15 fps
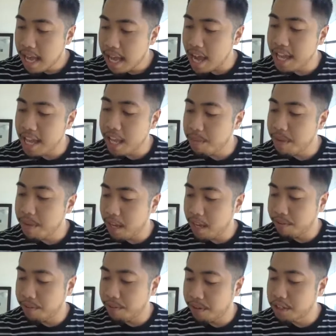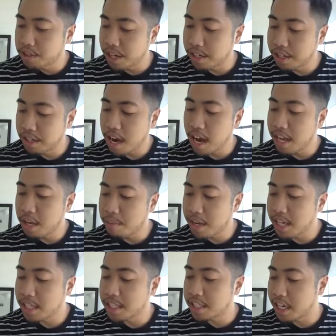I am an 8-figure trader. I
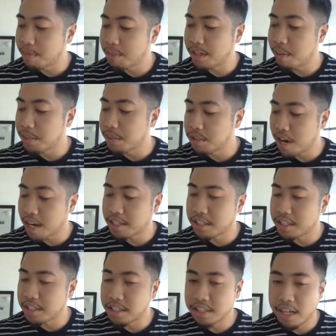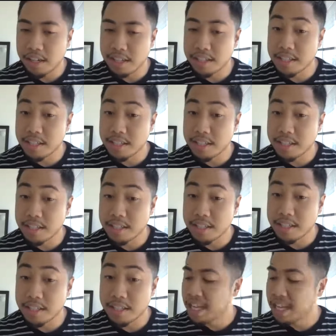am a chairman. I'm gonna scratch this out because it says
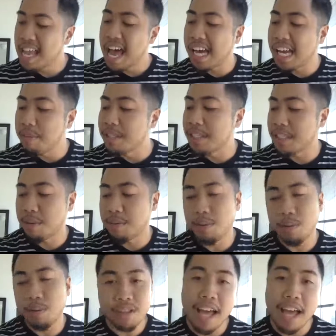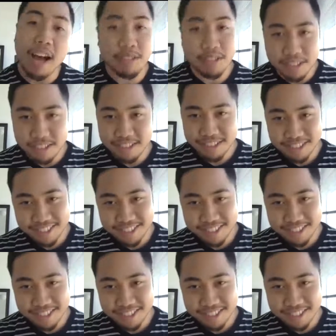500. I am a chairman 1,000.